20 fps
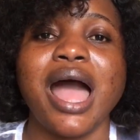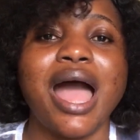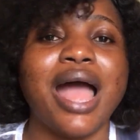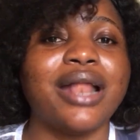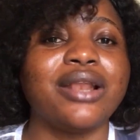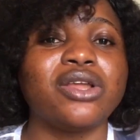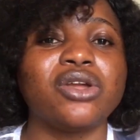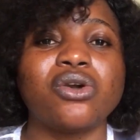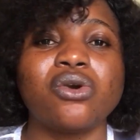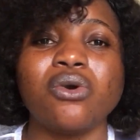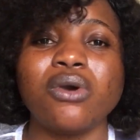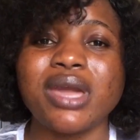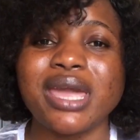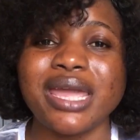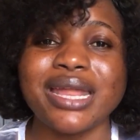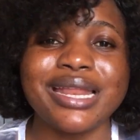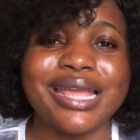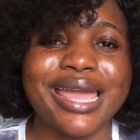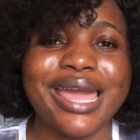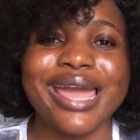And
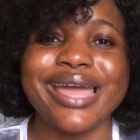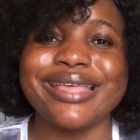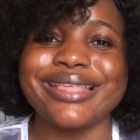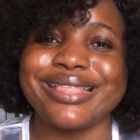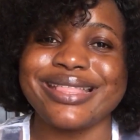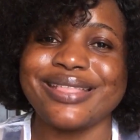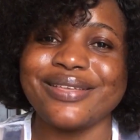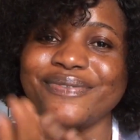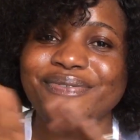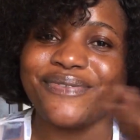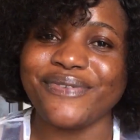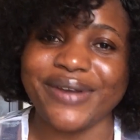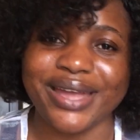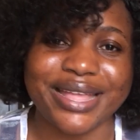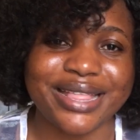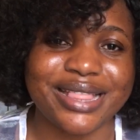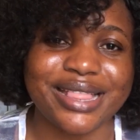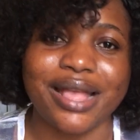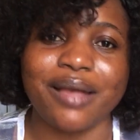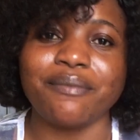cooking here is
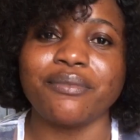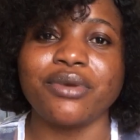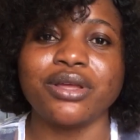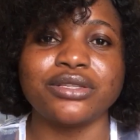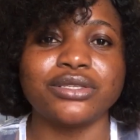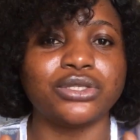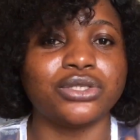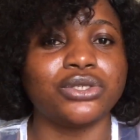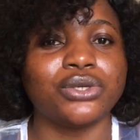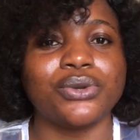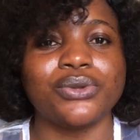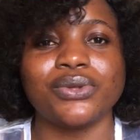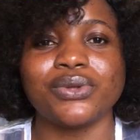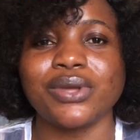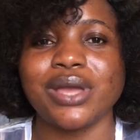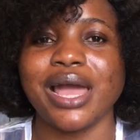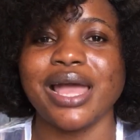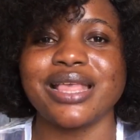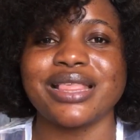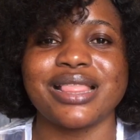different. I'm going to show you
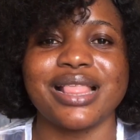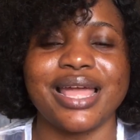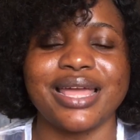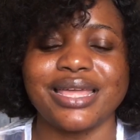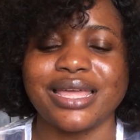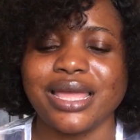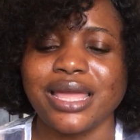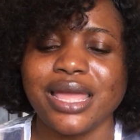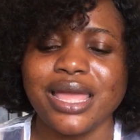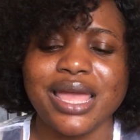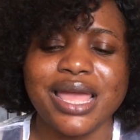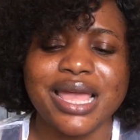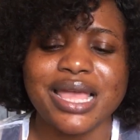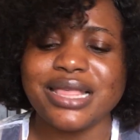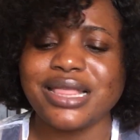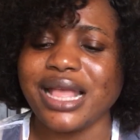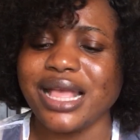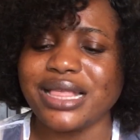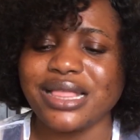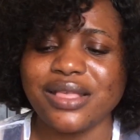guys. Like,
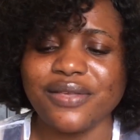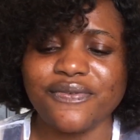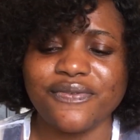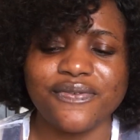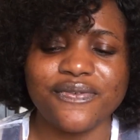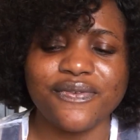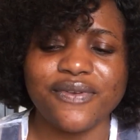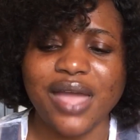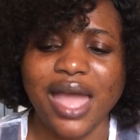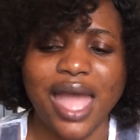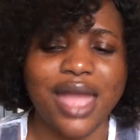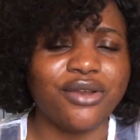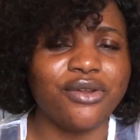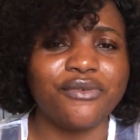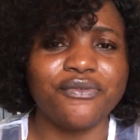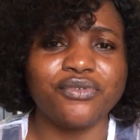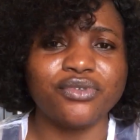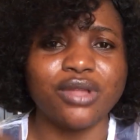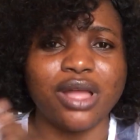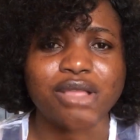it's as if I
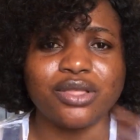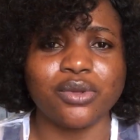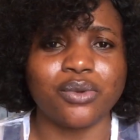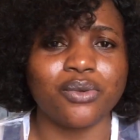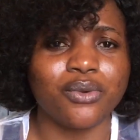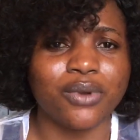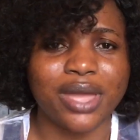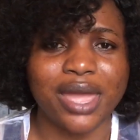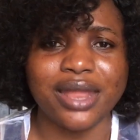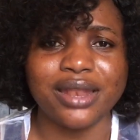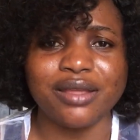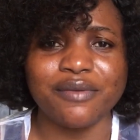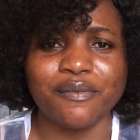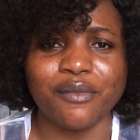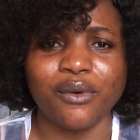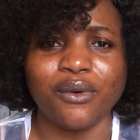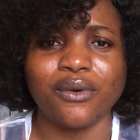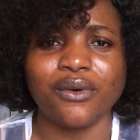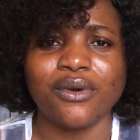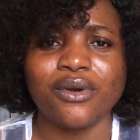don't even know how to cook
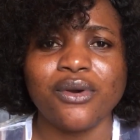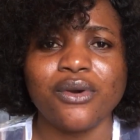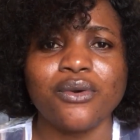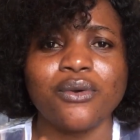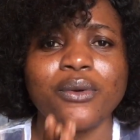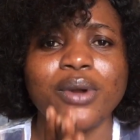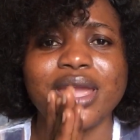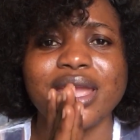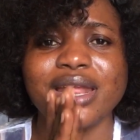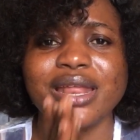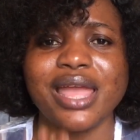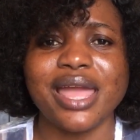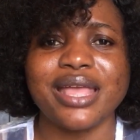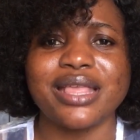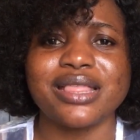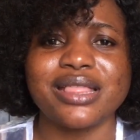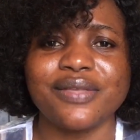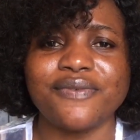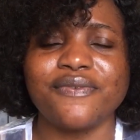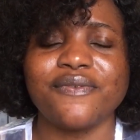anymore. Cooking
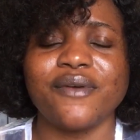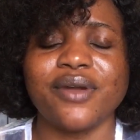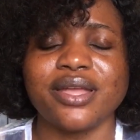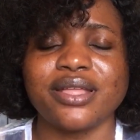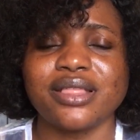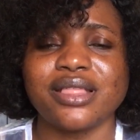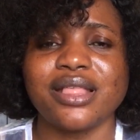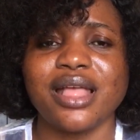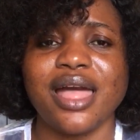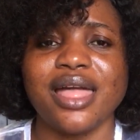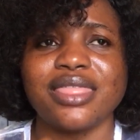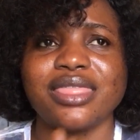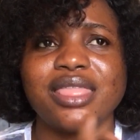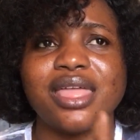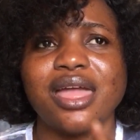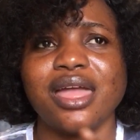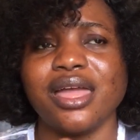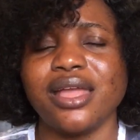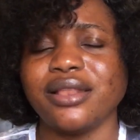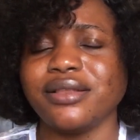here is different.
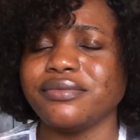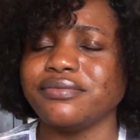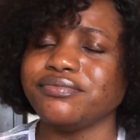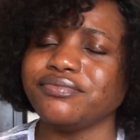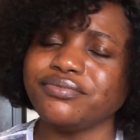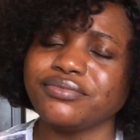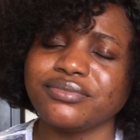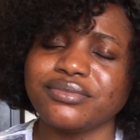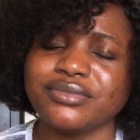And then